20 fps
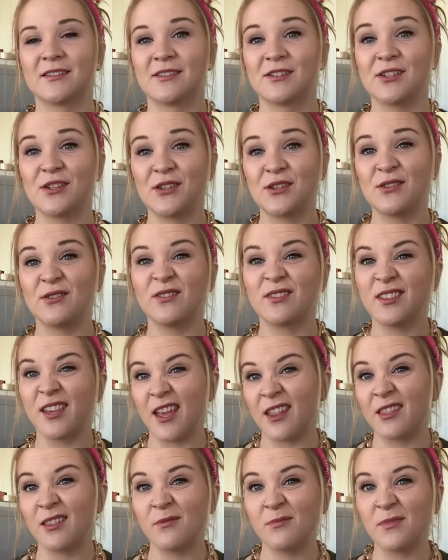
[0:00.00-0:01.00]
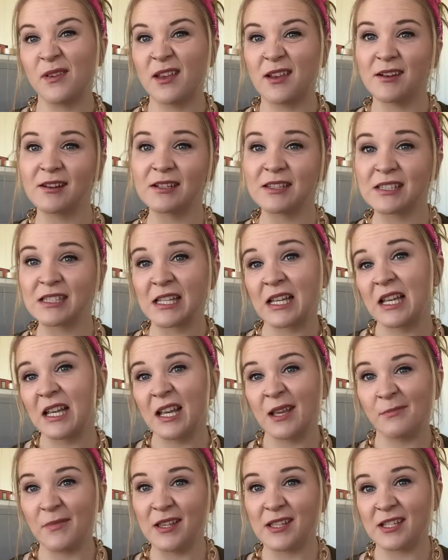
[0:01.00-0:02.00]
to get them because
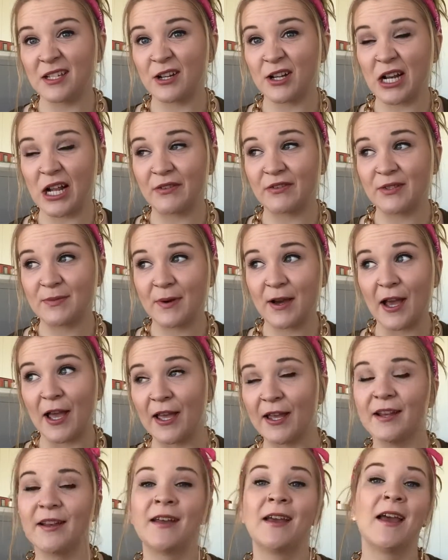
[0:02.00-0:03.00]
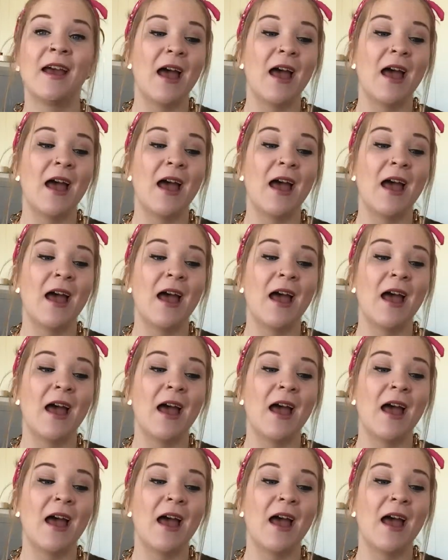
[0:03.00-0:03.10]
it means I don't have to buy it.